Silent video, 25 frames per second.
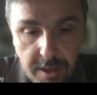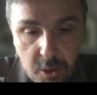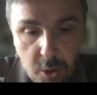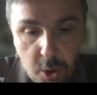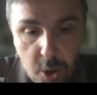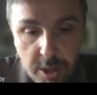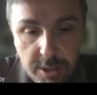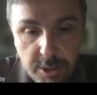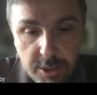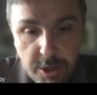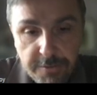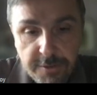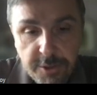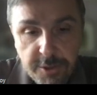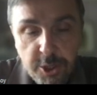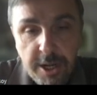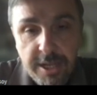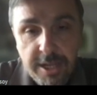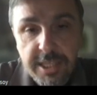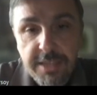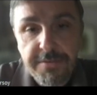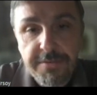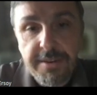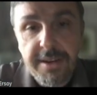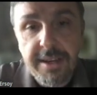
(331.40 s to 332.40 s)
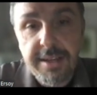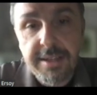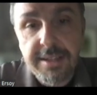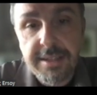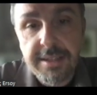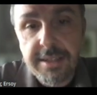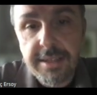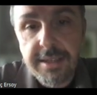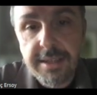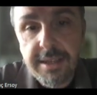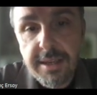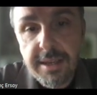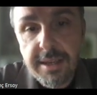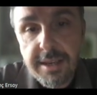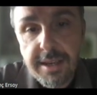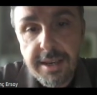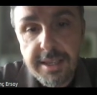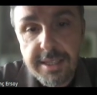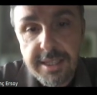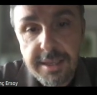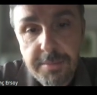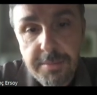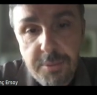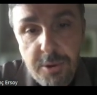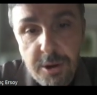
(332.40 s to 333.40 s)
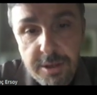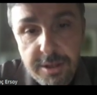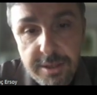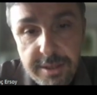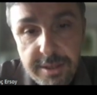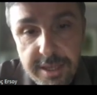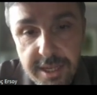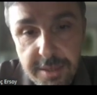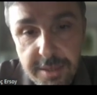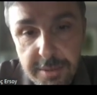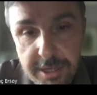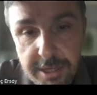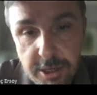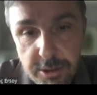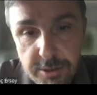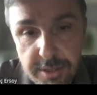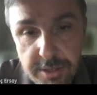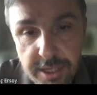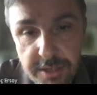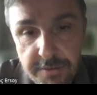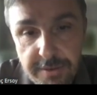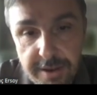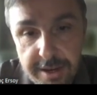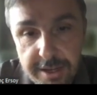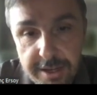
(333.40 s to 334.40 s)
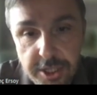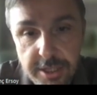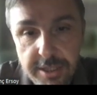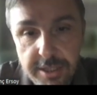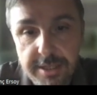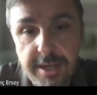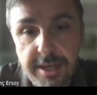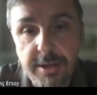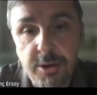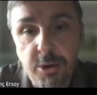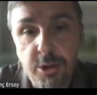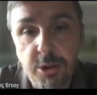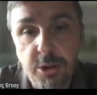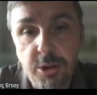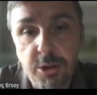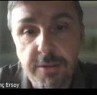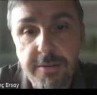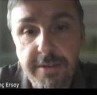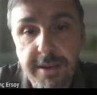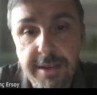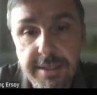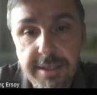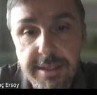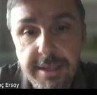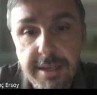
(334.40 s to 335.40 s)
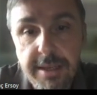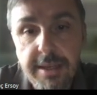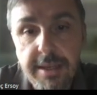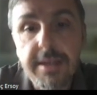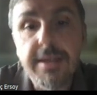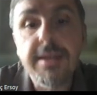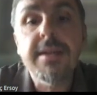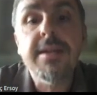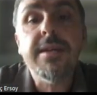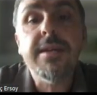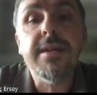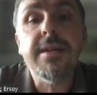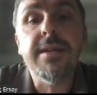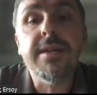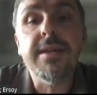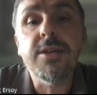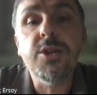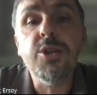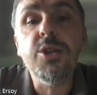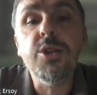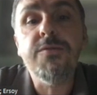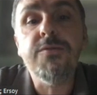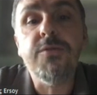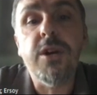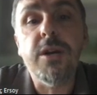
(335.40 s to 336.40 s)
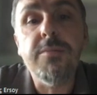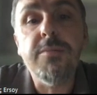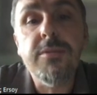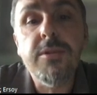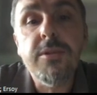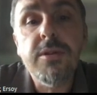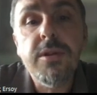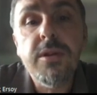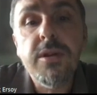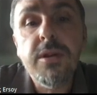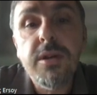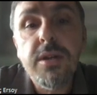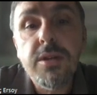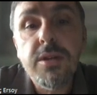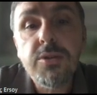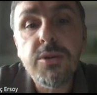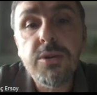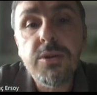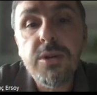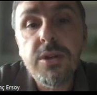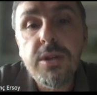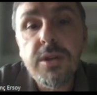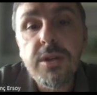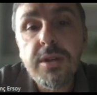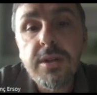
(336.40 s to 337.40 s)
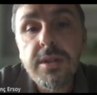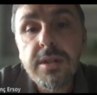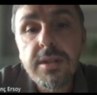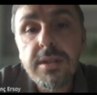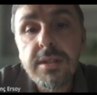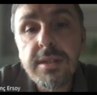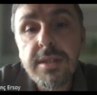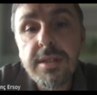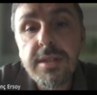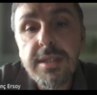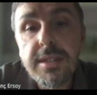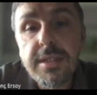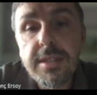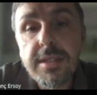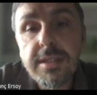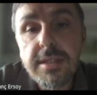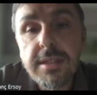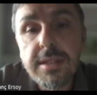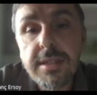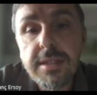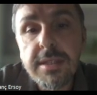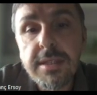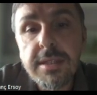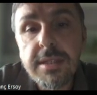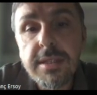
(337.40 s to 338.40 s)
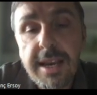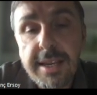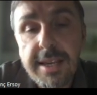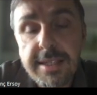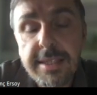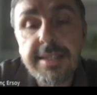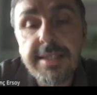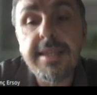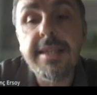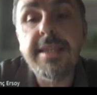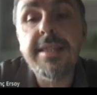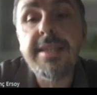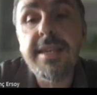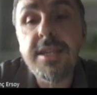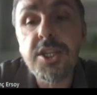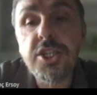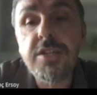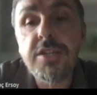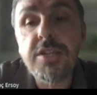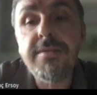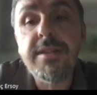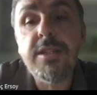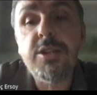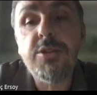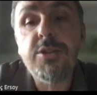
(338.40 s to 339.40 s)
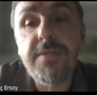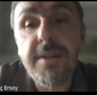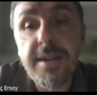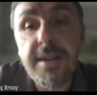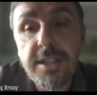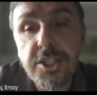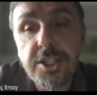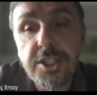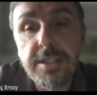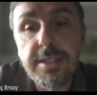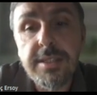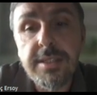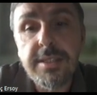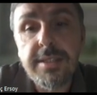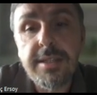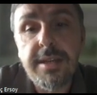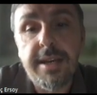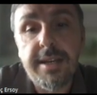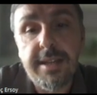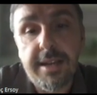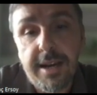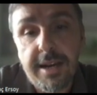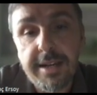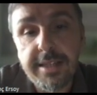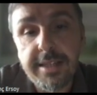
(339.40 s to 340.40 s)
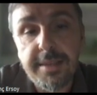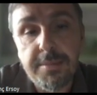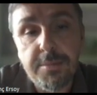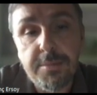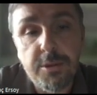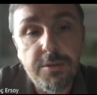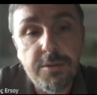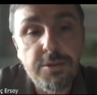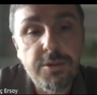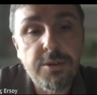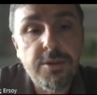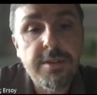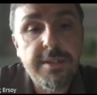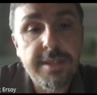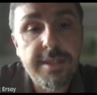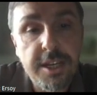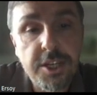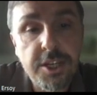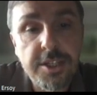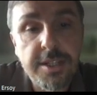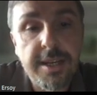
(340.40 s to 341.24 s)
order of the quantifiers is important here because these functions are always uniform. So these there is an integer valued function, Hartley proves, such